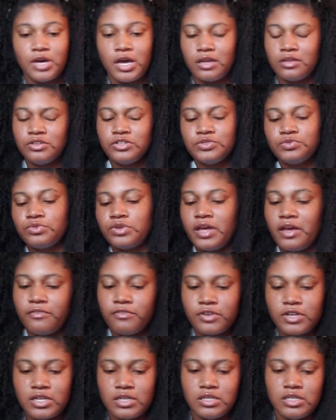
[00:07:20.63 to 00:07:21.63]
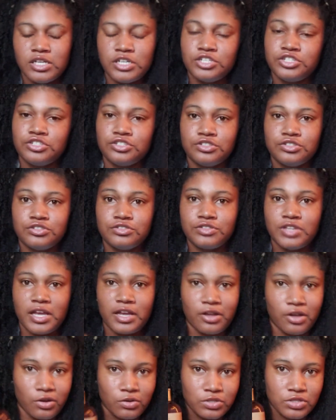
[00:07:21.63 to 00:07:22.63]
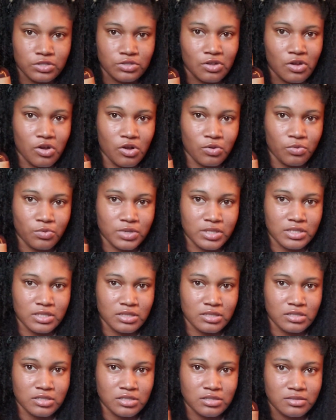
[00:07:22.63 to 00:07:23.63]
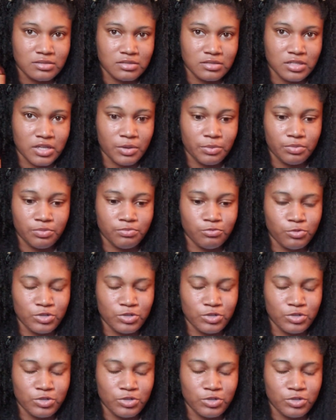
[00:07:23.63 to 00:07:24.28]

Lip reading: I use whatever conditioner that goes along with this shampoo,